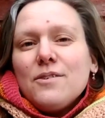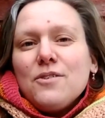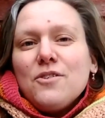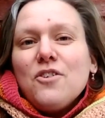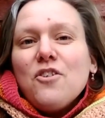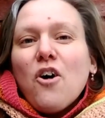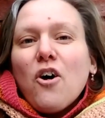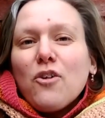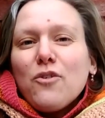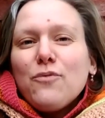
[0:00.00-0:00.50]

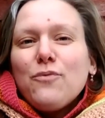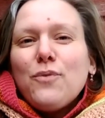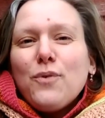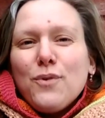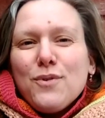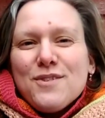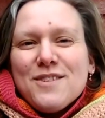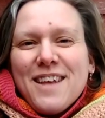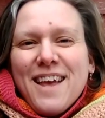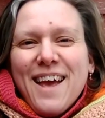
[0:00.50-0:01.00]
not
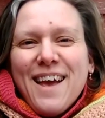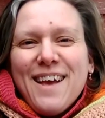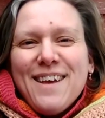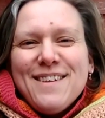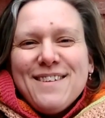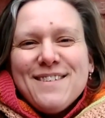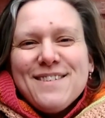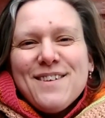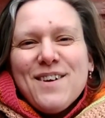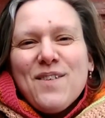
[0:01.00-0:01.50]
full
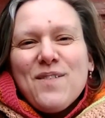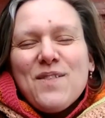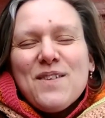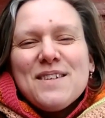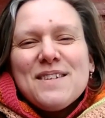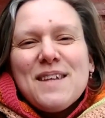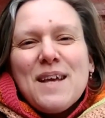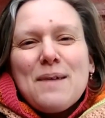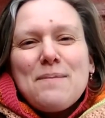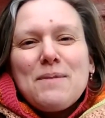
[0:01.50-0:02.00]
skeins of the
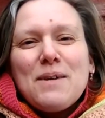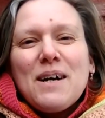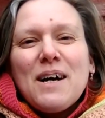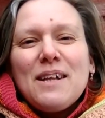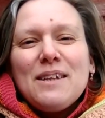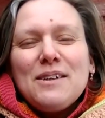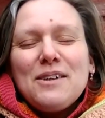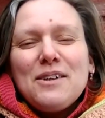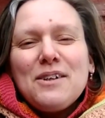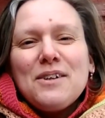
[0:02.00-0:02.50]
same
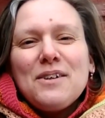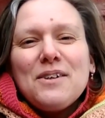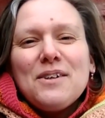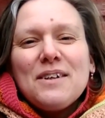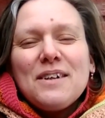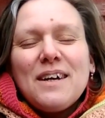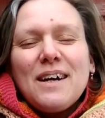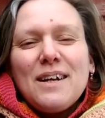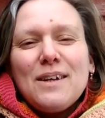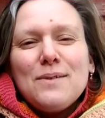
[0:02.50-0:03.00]

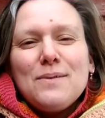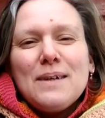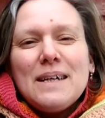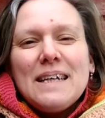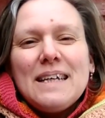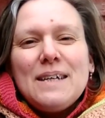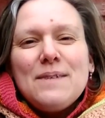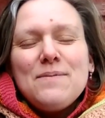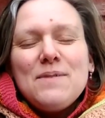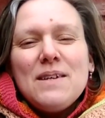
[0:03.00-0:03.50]
colorway,